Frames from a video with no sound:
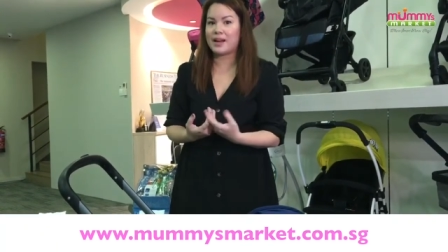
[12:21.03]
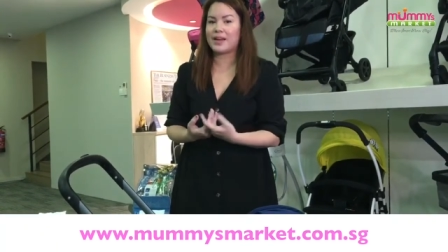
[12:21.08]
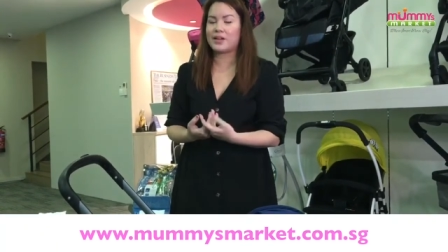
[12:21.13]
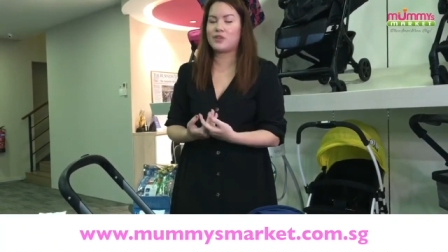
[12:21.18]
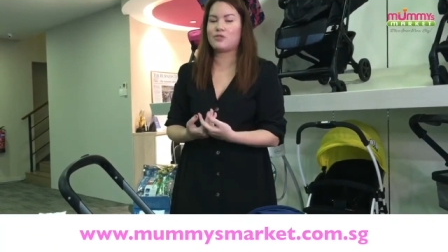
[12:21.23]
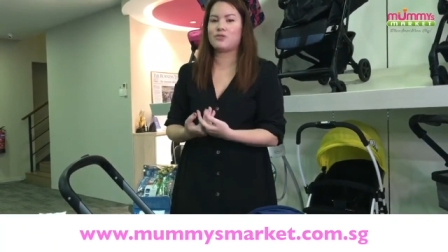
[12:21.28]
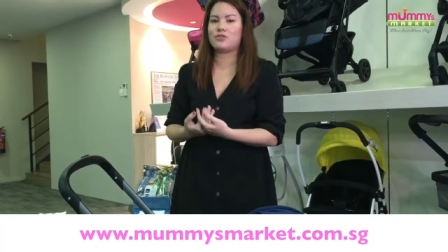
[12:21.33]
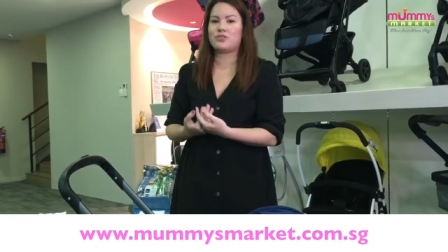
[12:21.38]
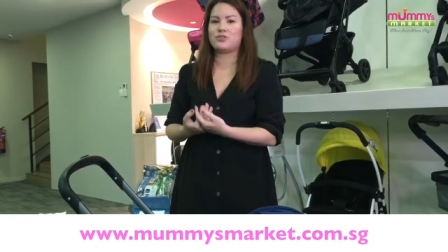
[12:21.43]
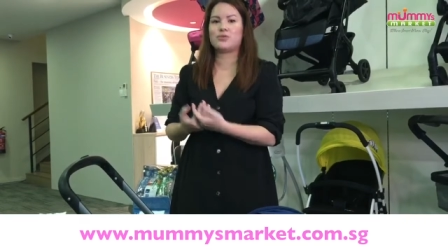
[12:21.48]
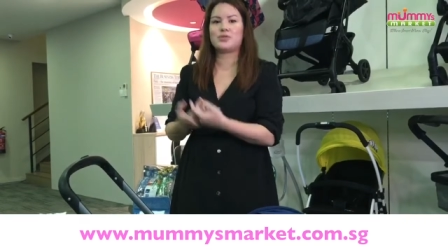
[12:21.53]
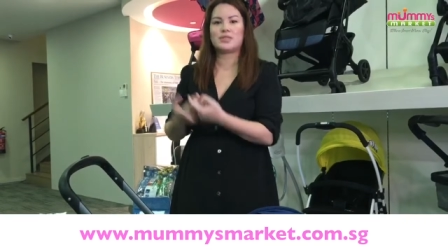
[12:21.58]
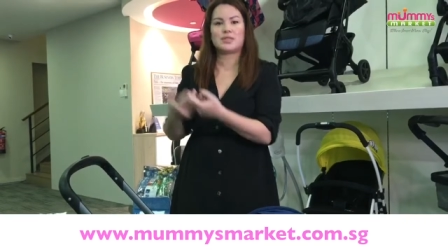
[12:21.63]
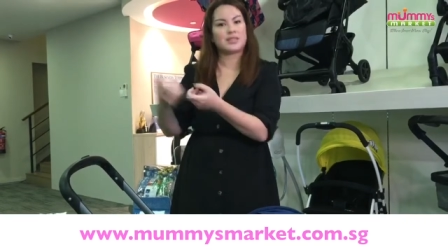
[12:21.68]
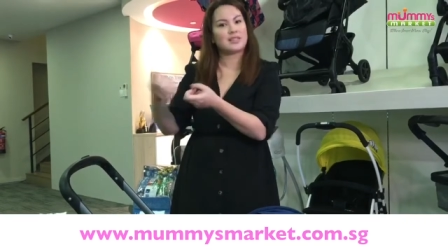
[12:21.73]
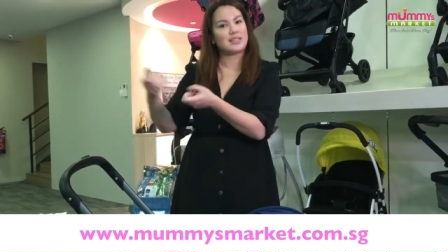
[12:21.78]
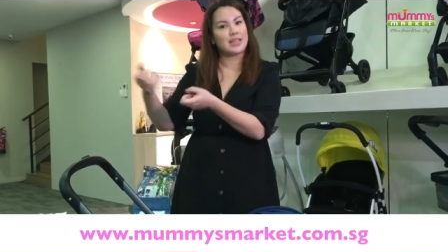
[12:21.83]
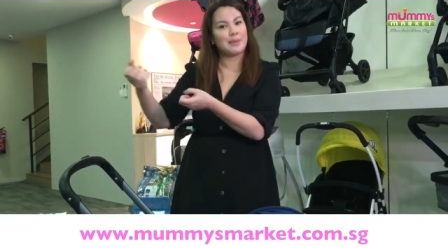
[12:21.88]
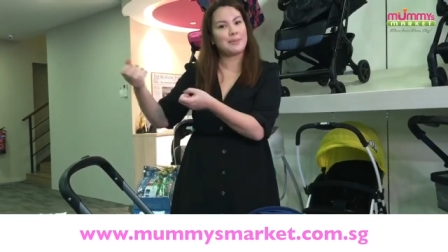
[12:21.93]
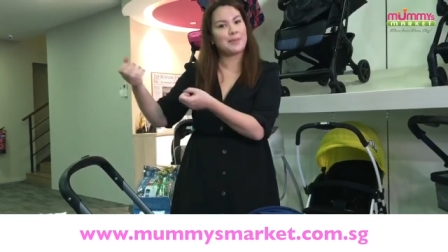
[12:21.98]
I could use
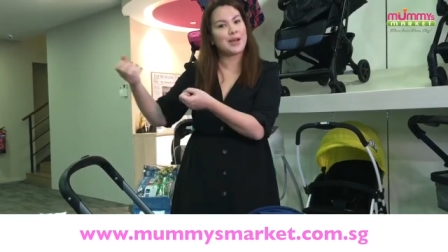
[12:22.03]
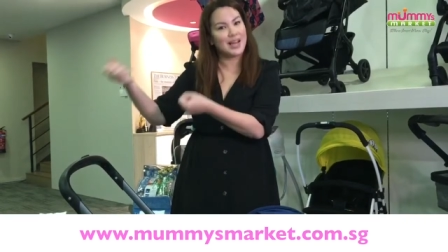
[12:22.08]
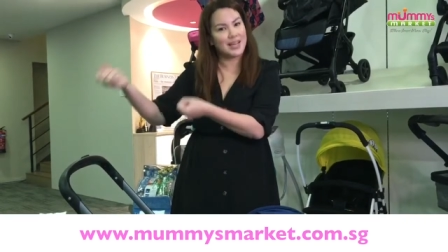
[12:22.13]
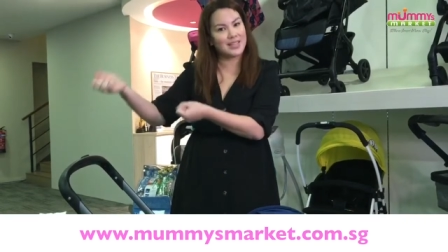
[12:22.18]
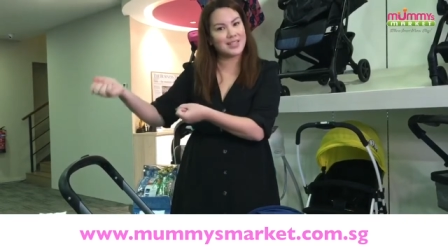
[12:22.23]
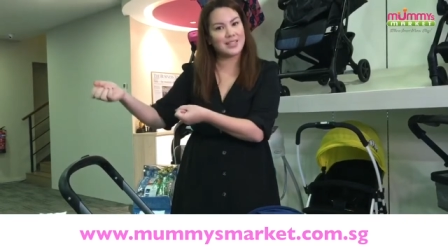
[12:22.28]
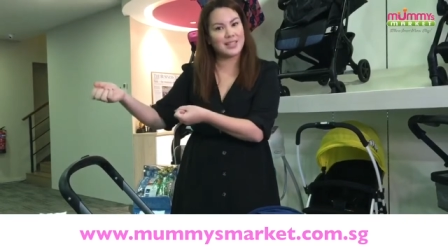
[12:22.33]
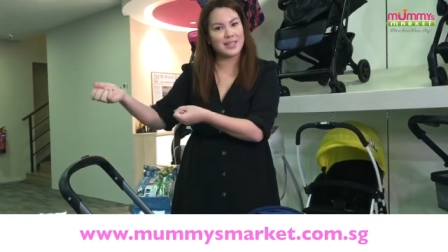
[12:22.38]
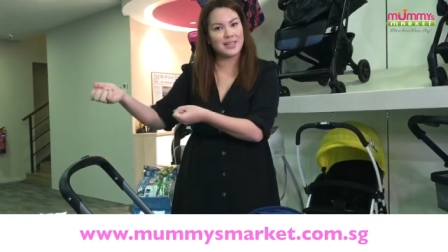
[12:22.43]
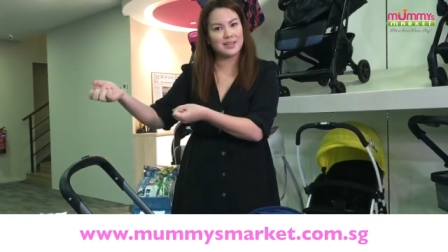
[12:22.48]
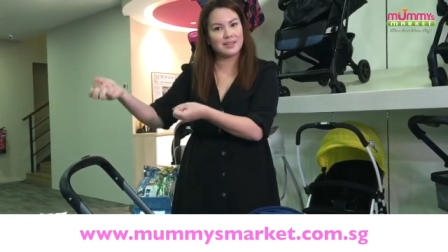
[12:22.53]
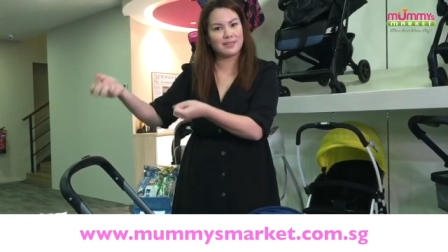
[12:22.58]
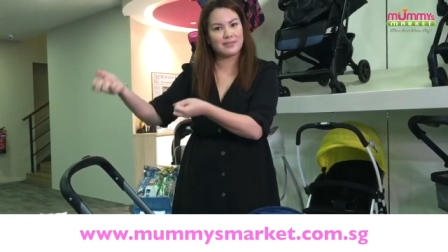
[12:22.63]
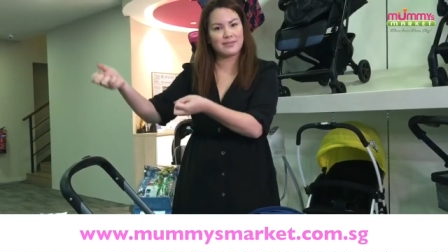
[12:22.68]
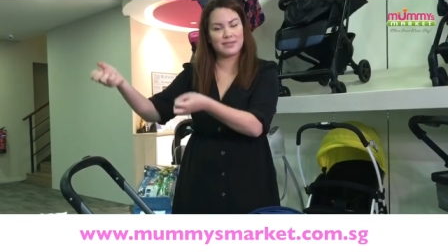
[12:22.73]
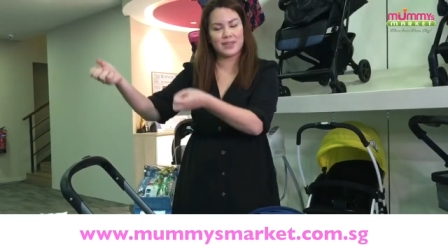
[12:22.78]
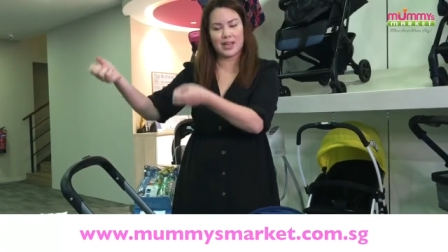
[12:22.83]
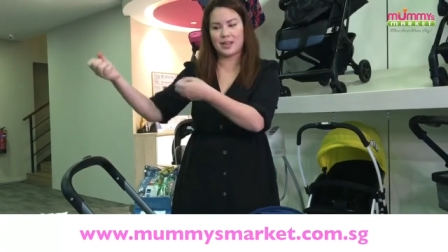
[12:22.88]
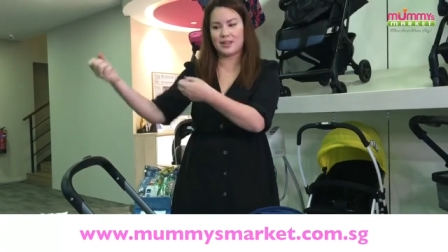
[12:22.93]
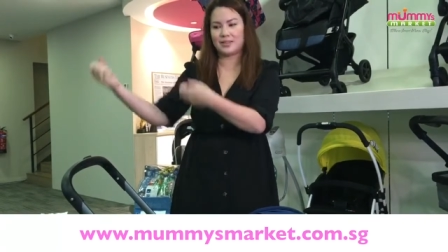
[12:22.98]
the same car seat
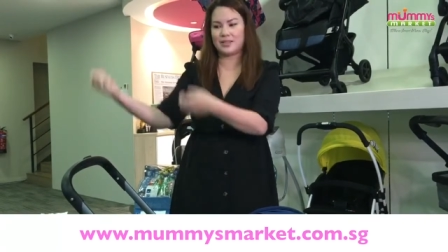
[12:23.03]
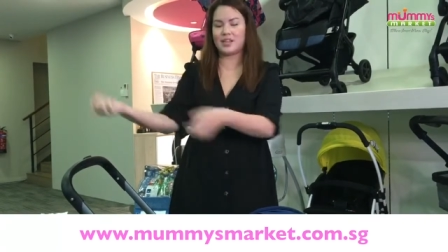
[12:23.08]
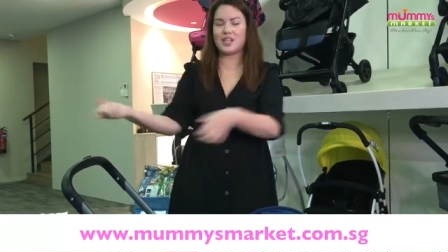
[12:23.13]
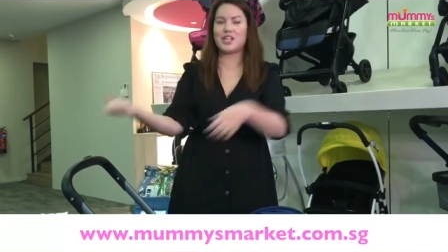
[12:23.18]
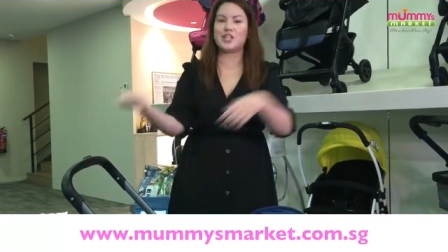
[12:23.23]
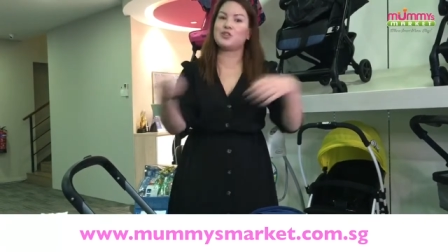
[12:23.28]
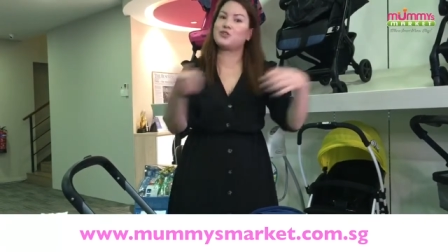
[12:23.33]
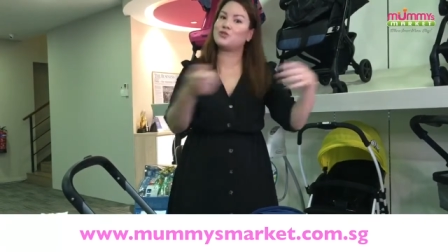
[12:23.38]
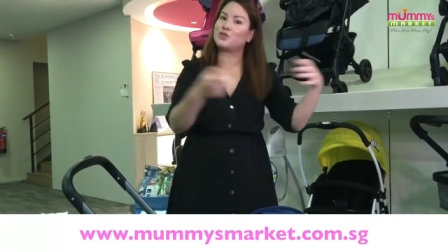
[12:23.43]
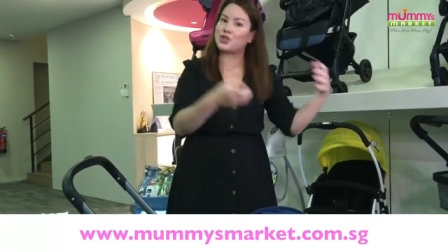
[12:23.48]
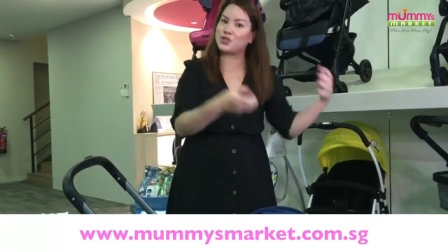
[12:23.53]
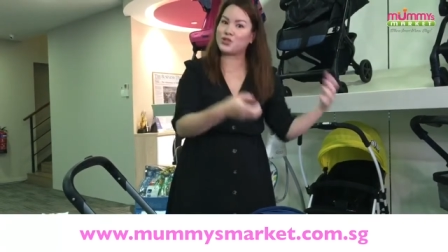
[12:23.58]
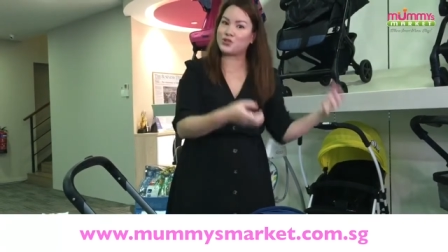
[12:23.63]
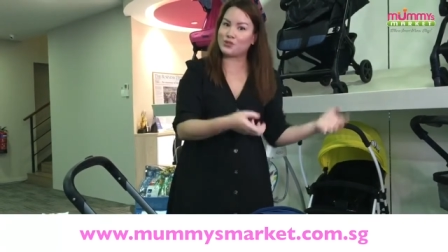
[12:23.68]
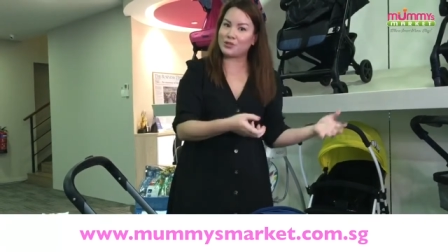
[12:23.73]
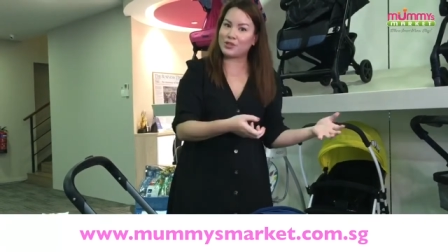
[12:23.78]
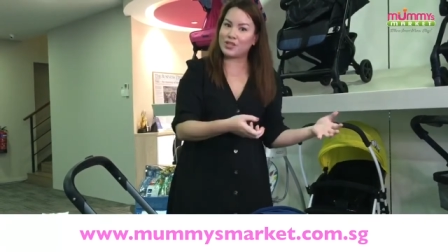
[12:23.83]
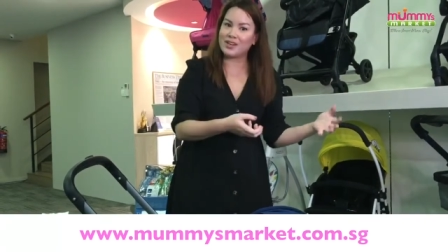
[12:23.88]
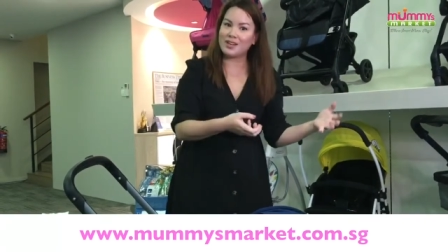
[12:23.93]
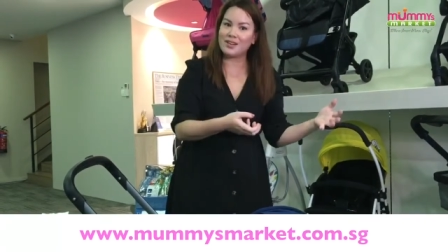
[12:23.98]
and turn it into a
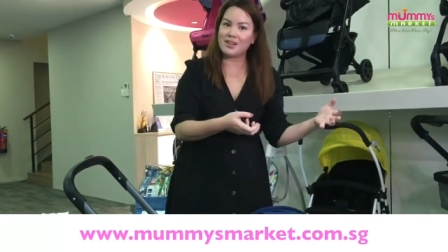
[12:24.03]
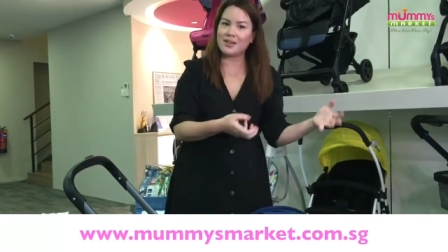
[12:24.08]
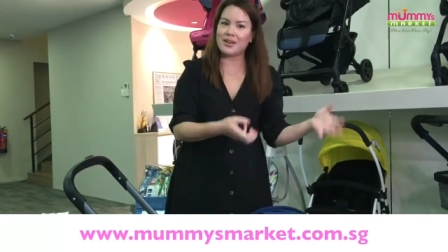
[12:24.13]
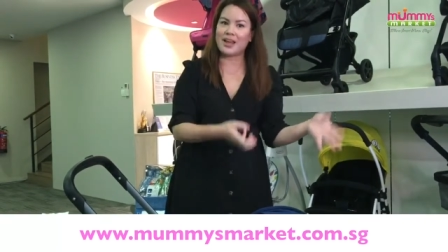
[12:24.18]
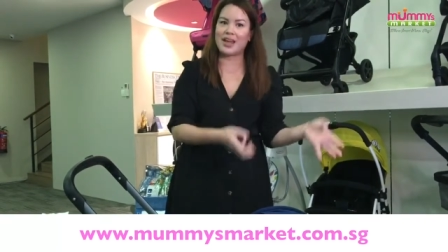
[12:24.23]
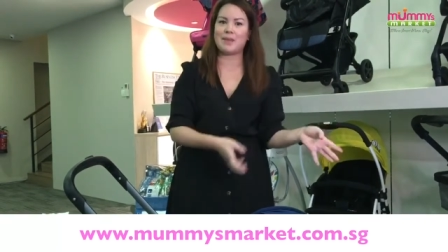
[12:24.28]
stroller